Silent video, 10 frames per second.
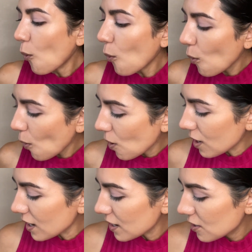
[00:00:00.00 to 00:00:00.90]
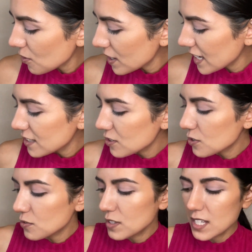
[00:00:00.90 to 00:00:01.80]
or going
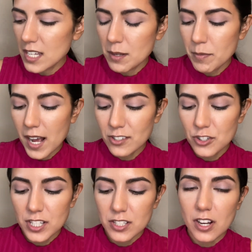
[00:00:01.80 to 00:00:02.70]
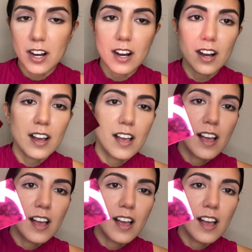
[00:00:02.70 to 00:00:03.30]
into the Patrick Ta